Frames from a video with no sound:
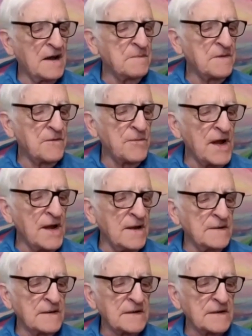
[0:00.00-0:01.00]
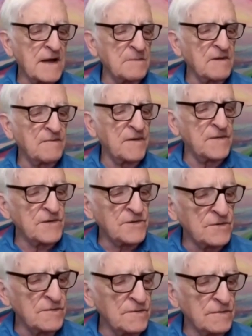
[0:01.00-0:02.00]
I am the rain coming from
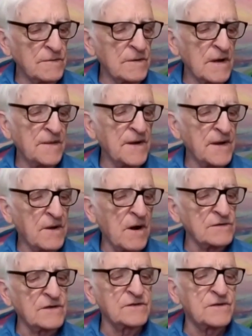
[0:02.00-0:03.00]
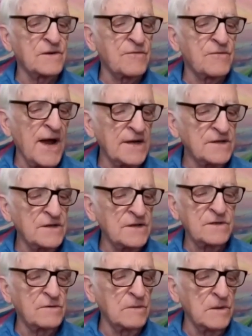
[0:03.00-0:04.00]
the dew that causes the
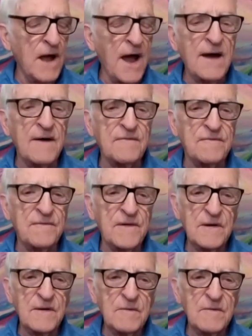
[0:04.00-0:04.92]
grasses to laugh,